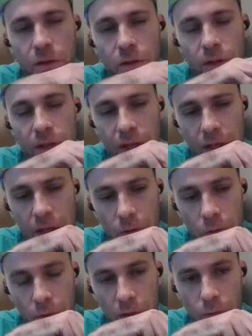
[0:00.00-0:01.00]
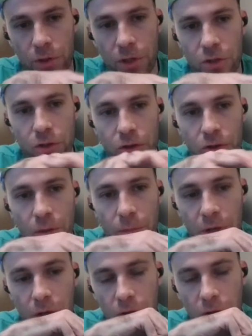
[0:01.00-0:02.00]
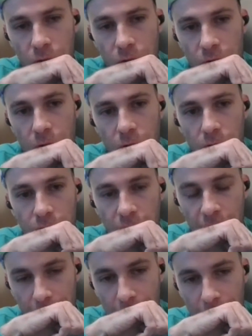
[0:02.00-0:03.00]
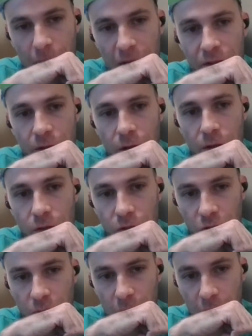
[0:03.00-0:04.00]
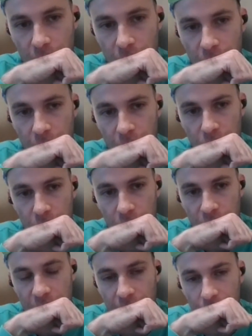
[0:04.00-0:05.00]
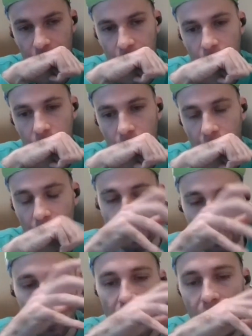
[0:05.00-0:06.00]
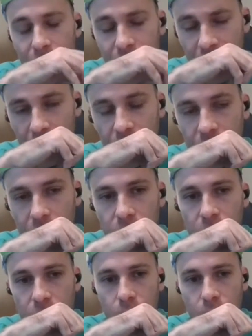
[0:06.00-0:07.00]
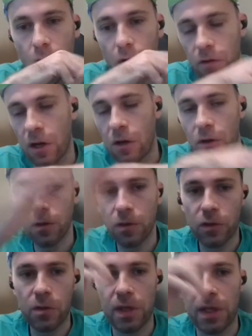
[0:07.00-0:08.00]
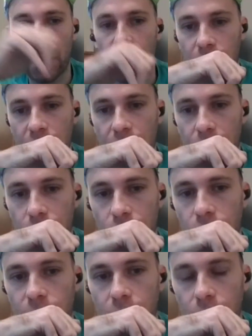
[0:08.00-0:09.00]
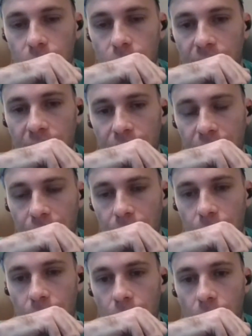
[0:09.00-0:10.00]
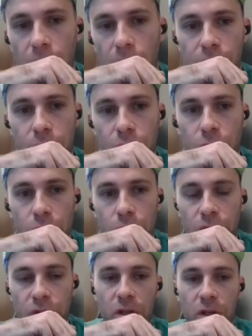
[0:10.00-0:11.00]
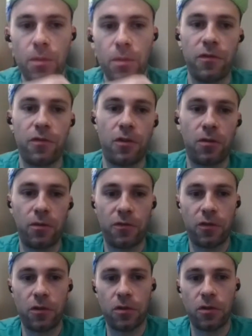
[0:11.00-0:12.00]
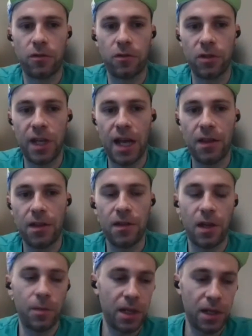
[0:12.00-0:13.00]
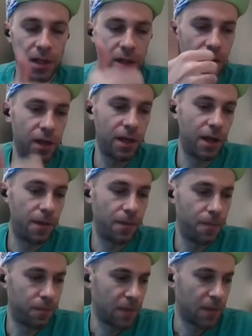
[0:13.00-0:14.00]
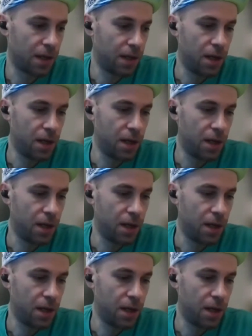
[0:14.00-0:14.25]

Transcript: another day we, we touched the topic also of the muscle oxygen monitor no you said implement. I think it is over a long term, it can be a useful data. Over the short uh, term, for, for for the athlete, I mean here the um,